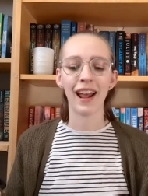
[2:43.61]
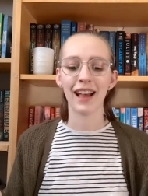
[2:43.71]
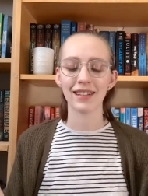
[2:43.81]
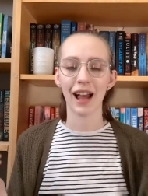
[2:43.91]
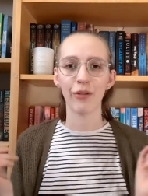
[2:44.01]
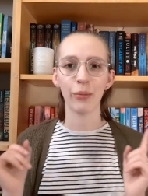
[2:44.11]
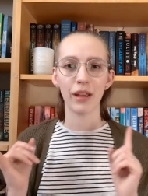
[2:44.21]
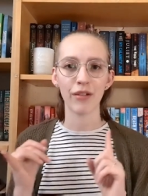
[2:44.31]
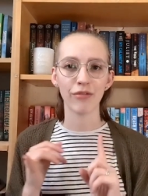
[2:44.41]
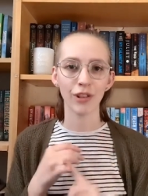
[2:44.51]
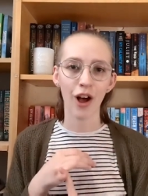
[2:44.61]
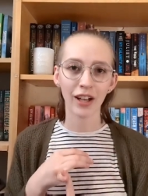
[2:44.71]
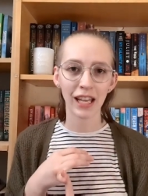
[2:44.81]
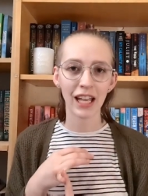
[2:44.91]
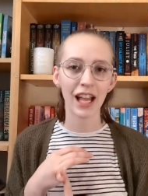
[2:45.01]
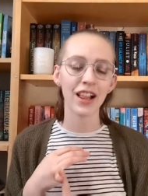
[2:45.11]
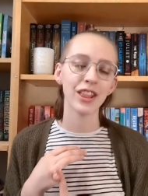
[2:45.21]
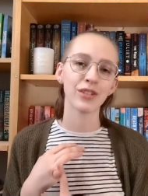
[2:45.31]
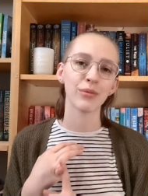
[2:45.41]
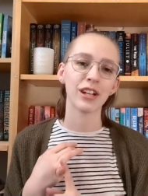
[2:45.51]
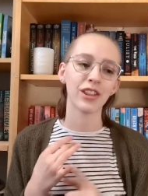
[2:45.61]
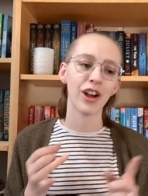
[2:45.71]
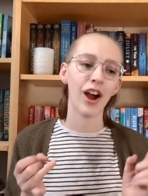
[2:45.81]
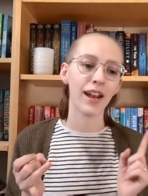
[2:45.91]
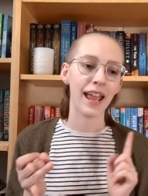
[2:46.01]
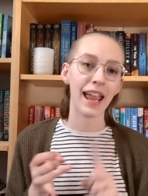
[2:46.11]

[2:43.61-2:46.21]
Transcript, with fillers: as I will be vlogging this readathon